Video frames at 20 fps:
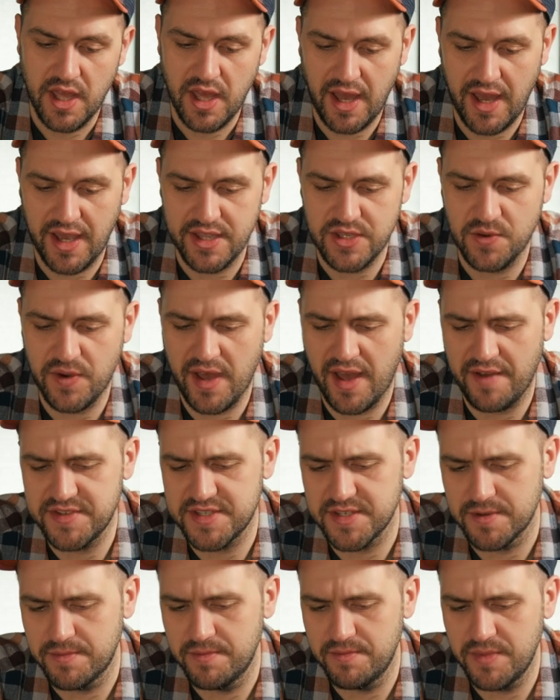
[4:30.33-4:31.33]
I do have
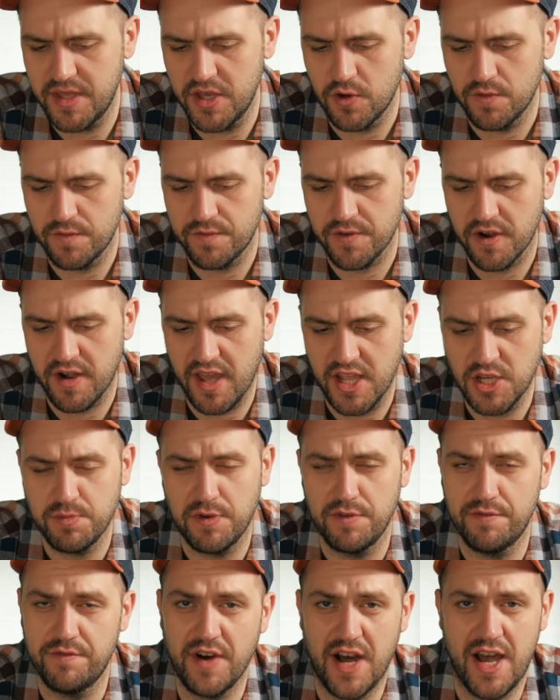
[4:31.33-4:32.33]
some Ilford
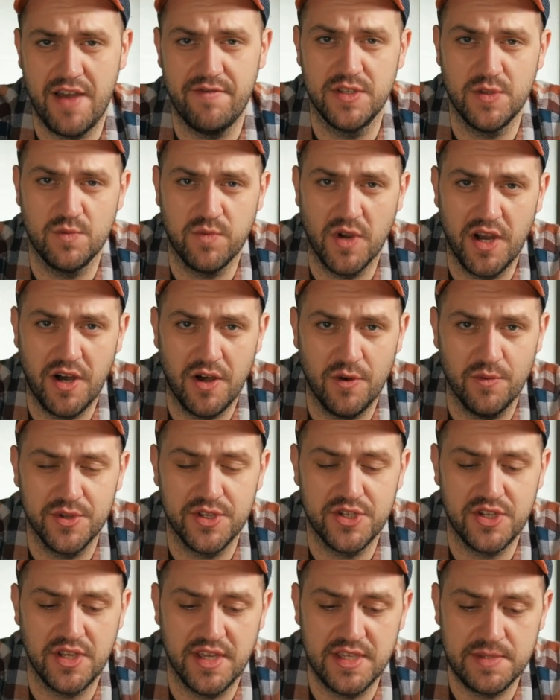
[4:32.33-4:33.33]
HP5 as well,
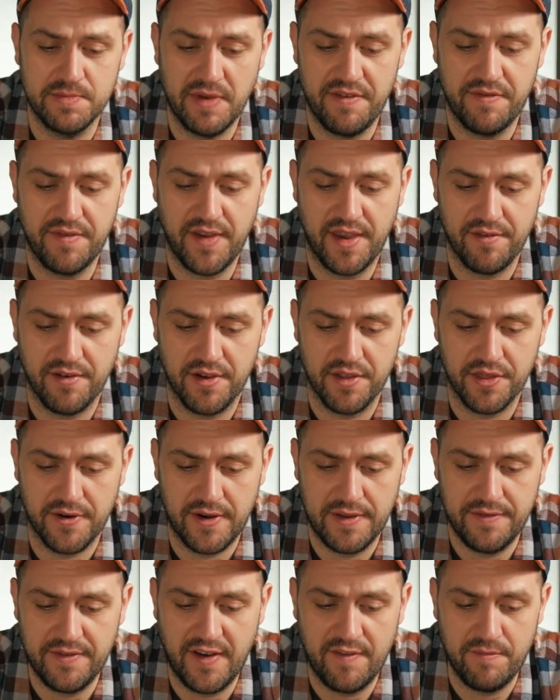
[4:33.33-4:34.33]
which is my favorite
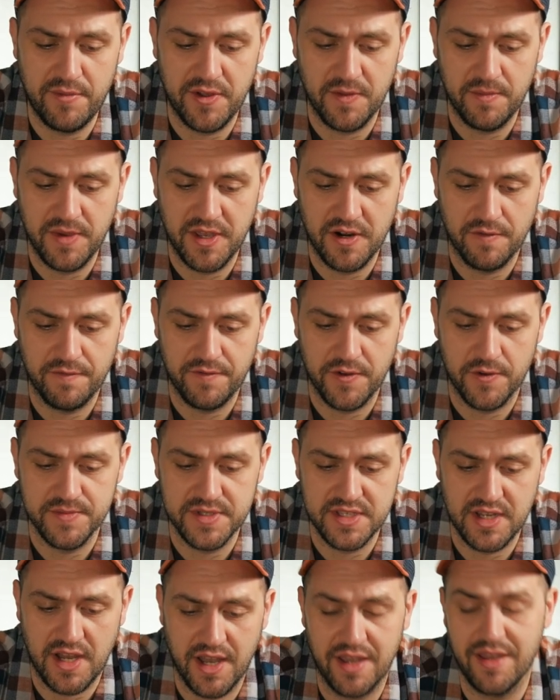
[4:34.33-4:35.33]
35mm film
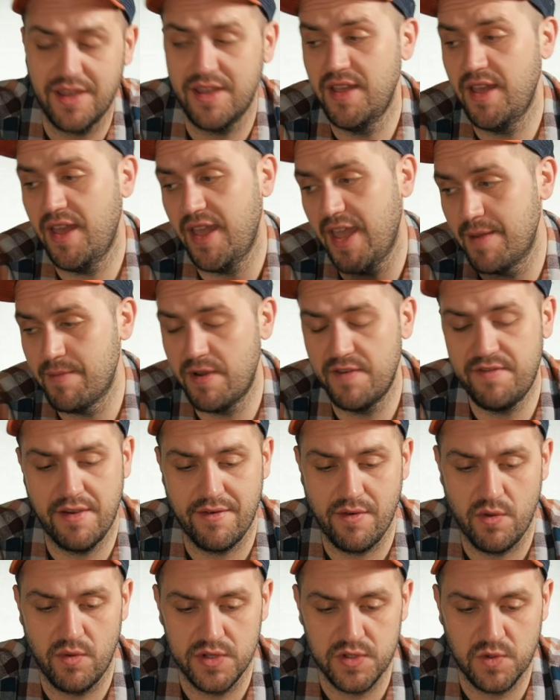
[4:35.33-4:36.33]
stock and my
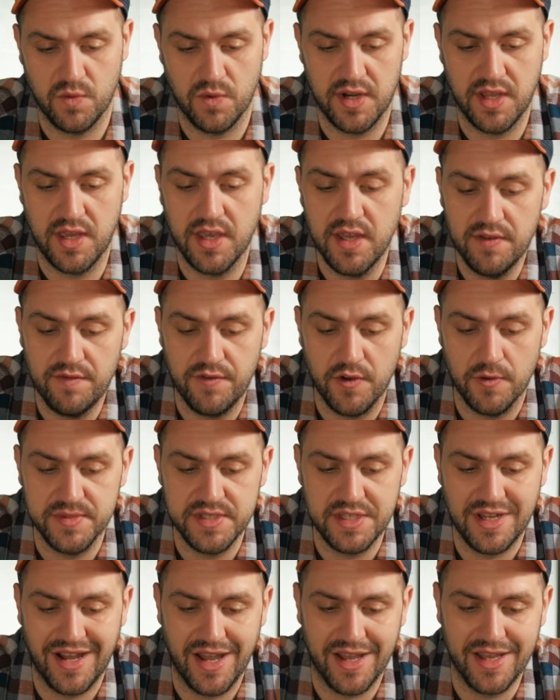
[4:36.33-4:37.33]
favorite 120 film
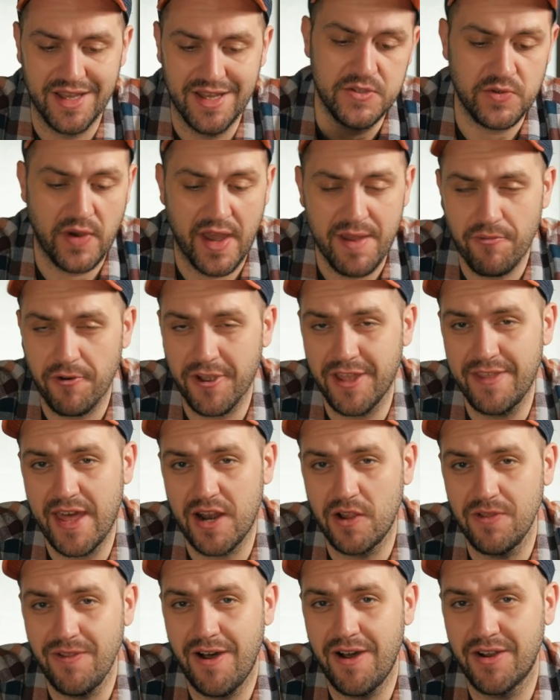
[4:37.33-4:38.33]
stock. So I am bringing that
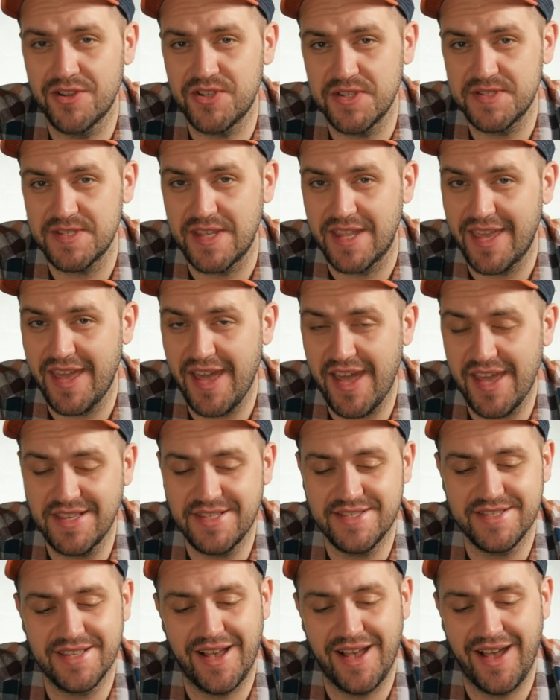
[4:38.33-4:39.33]
along just in
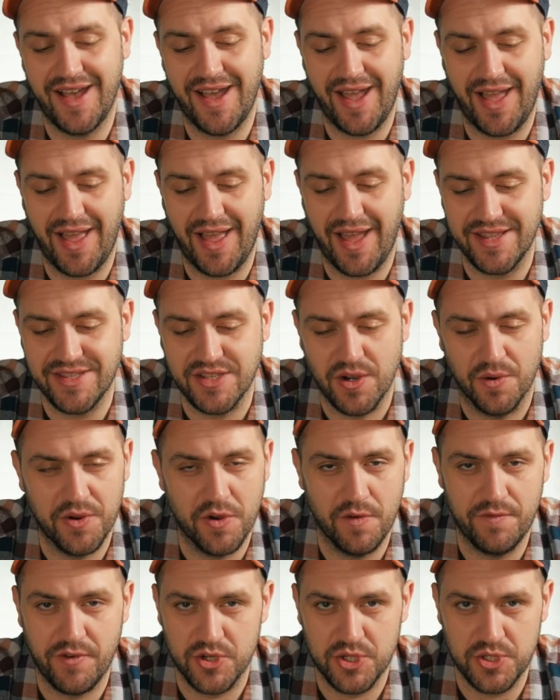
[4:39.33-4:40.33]
case. I don't know
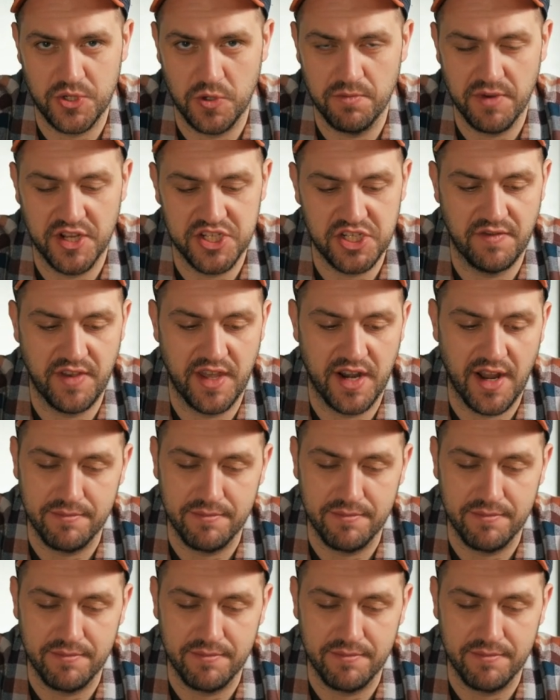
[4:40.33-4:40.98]
if I'll shoot much of it.